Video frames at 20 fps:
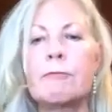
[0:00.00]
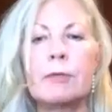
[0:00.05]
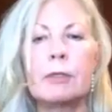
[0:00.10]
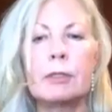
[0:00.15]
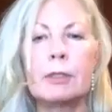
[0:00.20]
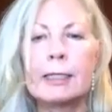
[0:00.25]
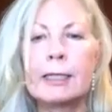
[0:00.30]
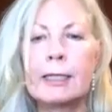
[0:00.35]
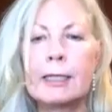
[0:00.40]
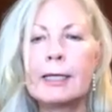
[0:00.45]

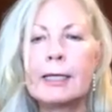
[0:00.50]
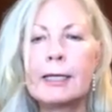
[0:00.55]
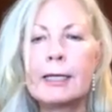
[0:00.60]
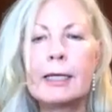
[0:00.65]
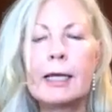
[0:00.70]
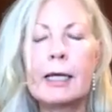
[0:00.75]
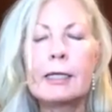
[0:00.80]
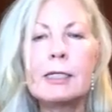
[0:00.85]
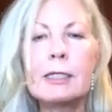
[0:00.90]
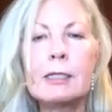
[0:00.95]
And
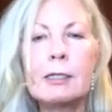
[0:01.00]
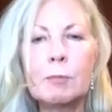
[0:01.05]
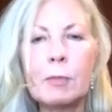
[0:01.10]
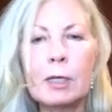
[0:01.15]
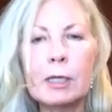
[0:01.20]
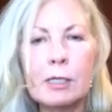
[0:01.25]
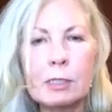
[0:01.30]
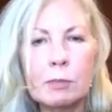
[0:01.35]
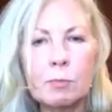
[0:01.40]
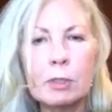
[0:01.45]
I needed
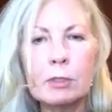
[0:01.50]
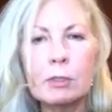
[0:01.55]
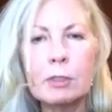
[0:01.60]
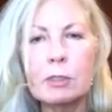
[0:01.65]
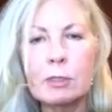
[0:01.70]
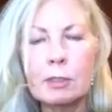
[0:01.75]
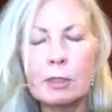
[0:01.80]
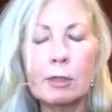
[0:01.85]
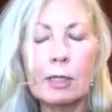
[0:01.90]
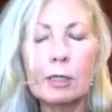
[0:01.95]
my husband,
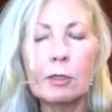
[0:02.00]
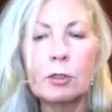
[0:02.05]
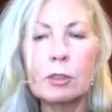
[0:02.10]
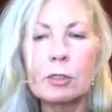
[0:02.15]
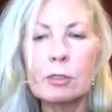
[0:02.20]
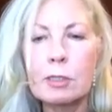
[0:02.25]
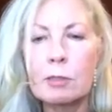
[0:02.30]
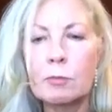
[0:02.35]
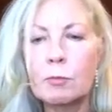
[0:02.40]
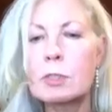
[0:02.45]
and thank
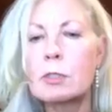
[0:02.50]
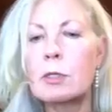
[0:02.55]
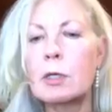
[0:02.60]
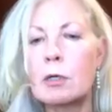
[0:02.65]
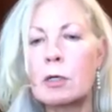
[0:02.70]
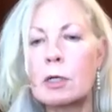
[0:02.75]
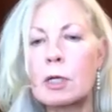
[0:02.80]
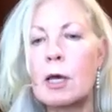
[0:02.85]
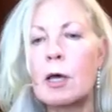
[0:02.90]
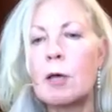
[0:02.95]
goodness he was
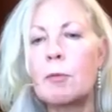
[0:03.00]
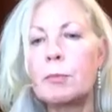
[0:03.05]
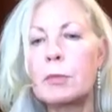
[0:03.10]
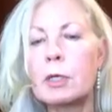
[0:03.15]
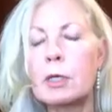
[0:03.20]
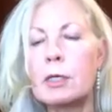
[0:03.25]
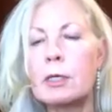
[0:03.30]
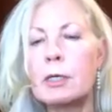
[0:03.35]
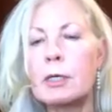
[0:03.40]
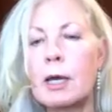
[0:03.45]
there to help
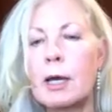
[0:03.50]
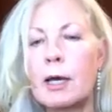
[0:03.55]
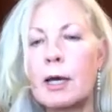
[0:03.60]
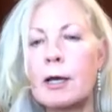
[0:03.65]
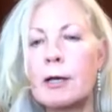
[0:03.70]
me